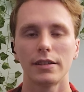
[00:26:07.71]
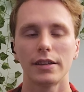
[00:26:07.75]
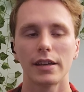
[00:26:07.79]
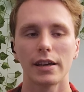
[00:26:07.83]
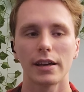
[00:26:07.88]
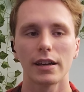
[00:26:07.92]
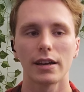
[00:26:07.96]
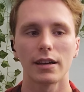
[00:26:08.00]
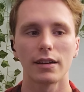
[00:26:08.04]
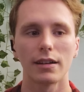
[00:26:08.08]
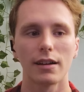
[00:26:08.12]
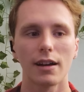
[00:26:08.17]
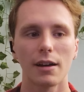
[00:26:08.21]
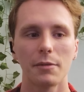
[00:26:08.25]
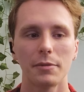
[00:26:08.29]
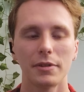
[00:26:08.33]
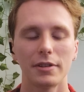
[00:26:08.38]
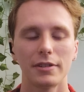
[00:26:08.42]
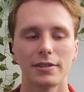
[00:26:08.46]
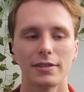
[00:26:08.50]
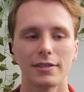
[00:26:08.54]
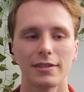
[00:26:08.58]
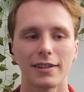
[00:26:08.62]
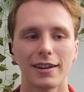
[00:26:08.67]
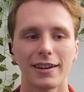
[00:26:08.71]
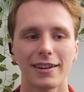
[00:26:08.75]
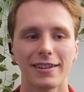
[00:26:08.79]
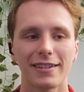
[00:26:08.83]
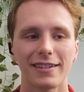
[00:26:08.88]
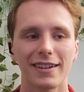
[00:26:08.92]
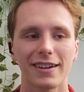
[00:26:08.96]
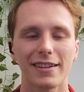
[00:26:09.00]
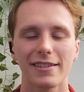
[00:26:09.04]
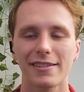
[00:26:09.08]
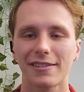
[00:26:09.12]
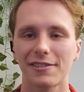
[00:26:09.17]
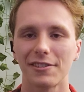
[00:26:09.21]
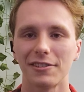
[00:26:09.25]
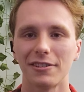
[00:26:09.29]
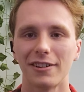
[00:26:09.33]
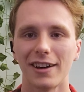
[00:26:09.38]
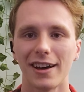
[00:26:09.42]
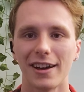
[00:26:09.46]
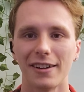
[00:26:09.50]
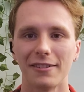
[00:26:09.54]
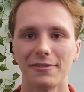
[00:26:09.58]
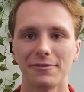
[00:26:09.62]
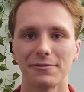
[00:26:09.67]
Yeah, I mean, I
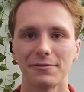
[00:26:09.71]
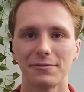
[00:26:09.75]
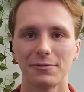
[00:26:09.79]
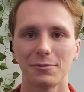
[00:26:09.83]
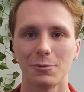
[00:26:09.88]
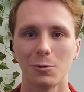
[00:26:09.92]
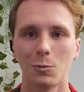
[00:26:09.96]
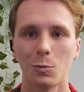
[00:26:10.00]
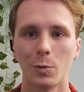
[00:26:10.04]
still have